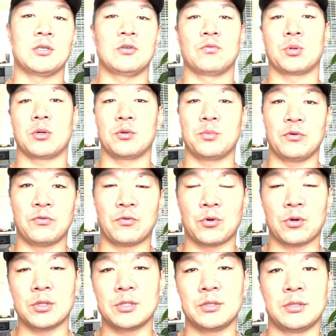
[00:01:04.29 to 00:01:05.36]
you've heard
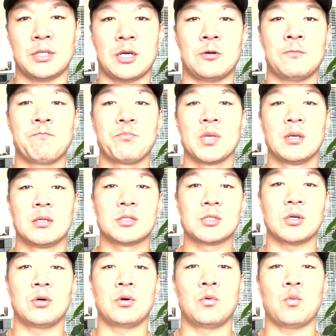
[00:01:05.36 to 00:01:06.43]
before, you know.
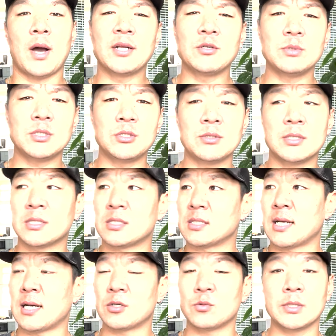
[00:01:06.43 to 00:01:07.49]
So why do we do this and
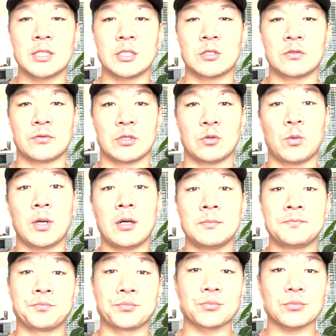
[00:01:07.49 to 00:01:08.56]
how do we get over it?
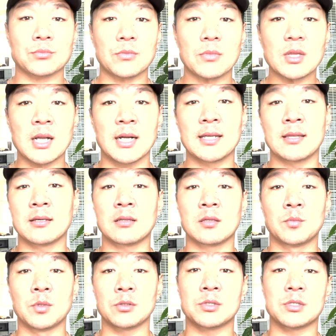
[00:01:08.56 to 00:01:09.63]
Well, I think the
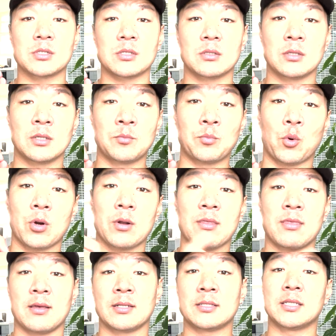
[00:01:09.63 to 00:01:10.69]
most important
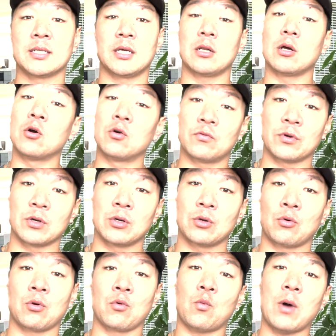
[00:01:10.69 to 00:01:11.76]
thing to get over
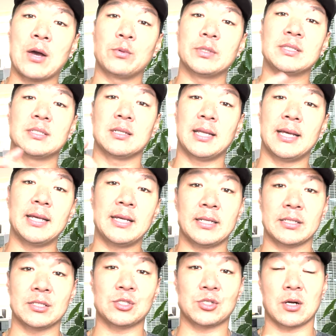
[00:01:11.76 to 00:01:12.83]
or why we delay
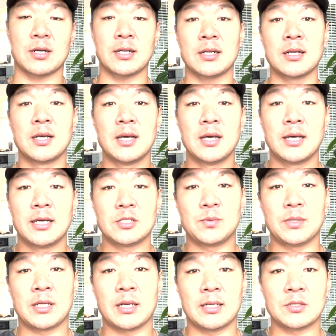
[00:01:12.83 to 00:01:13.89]
getting started is
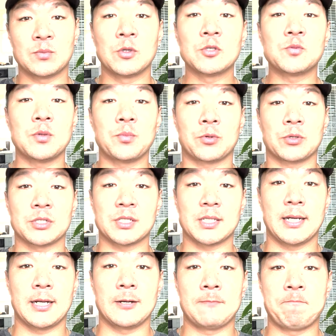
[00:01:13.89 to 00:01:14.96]
because most people are
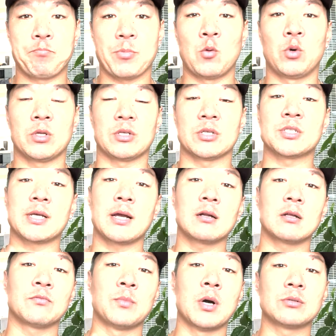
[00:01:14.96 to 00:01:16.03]
scared. And what they're scared
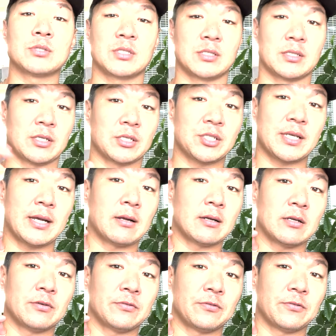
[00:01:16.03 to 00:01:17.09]
of most is they're scared
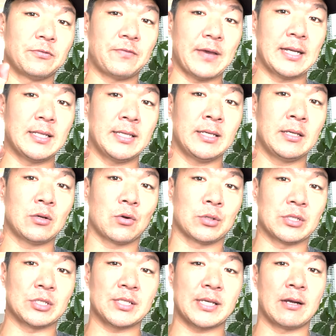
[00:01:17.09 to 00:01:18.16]
of failing or
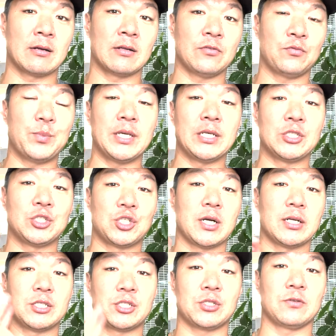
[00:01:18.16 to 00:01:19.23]
they're scared of being
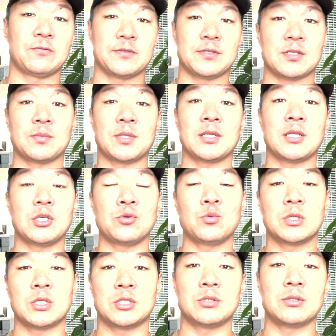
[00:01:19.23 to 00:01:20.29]
judged. So if it's something that you
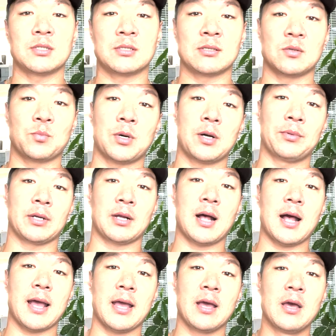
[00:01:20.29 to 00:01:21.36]
want to do that's in the public
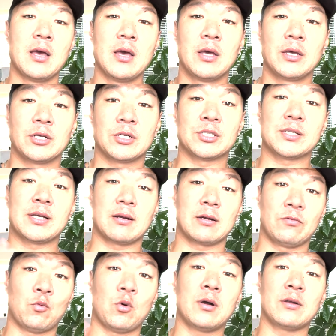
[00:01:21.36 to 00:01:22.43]
eye, you're scared
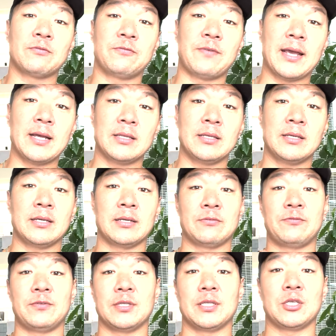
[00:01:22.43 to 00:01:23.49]
of one, failing and
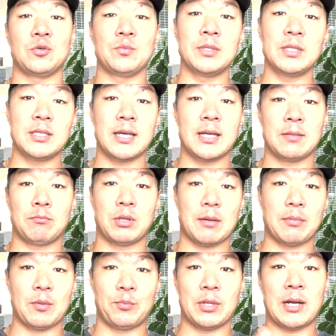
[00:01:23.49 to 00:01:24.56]
feeling humiliated blah,
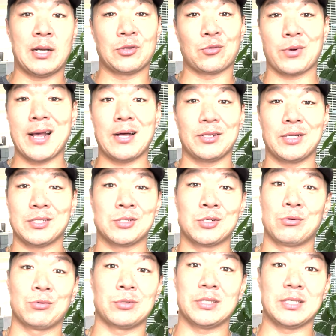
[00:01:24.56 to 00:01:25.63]
blah, blah. And the reality is no
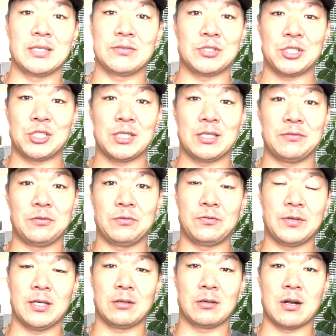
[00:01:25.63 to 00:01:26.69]
one really gives a shit if you
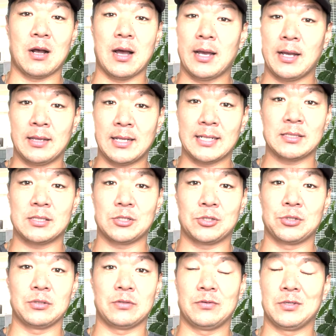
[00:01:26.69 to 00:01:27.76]
fail or not. And that's the
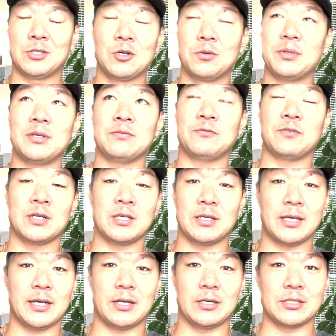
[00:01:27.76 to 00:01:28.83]
truth of it. Nobody fucking
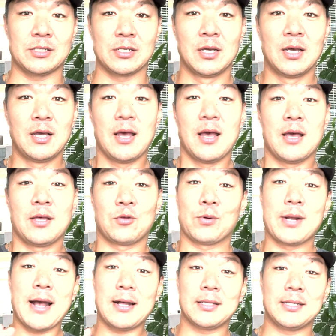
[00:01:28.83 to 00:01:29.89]
cares. The
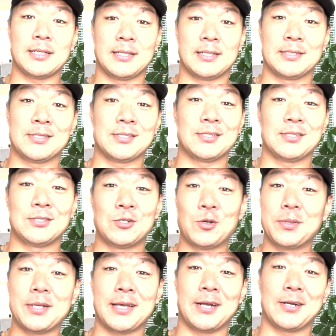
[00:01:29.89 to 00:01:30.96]
reality is
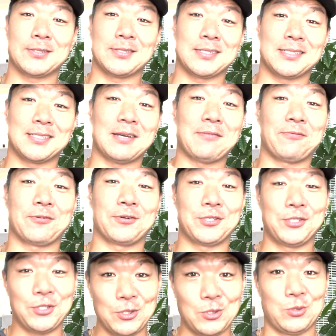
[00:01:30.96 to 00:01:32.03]
nobody cares except for
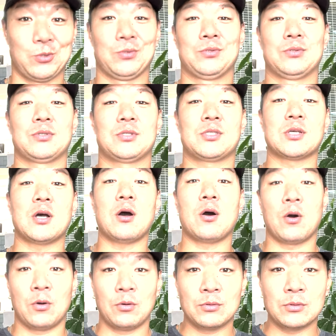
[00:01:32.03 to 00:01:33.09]
you.
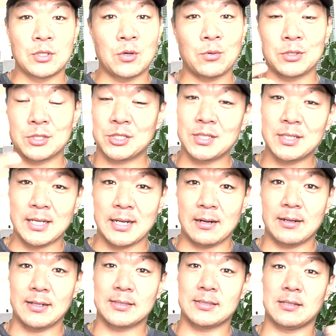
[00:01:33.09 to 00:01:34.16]
So no one should care
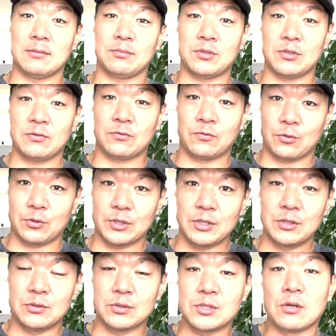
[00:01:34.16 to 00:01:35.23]
except for
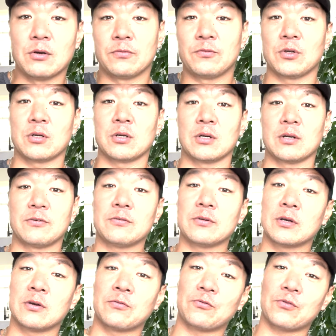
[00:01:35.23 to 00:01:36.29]
you. So if you're
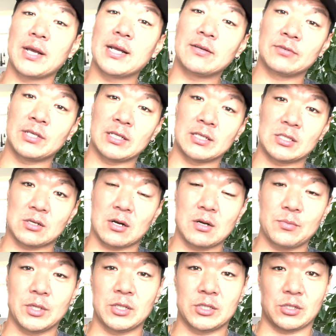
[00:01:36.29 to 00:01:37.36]
afraid of getting started
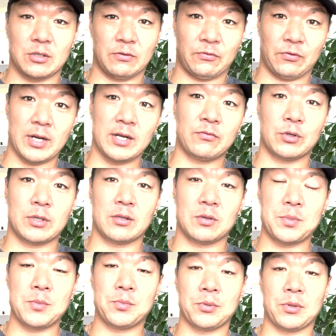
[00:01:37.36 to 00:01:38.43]
because you're afraid of what other
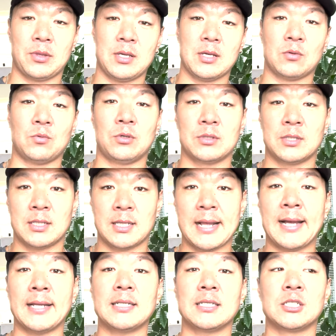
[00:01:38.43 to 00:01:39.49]
people think, well, then
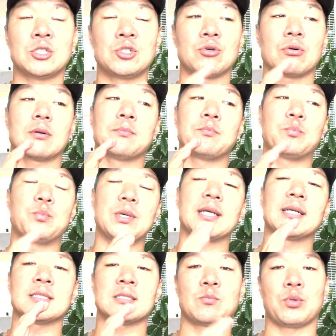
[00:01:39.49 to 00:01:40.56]
that is your
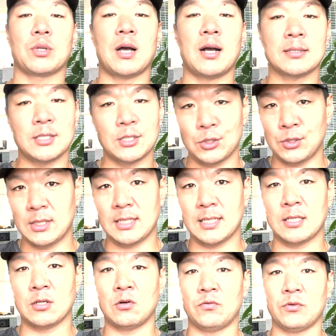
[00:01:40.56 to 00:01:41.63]
biggest block that you need to
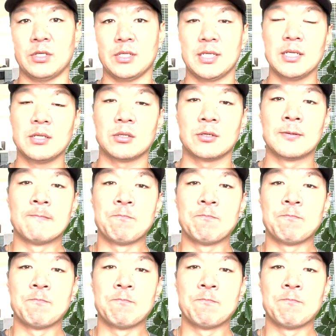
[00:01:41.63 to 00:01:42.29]
get over and heal.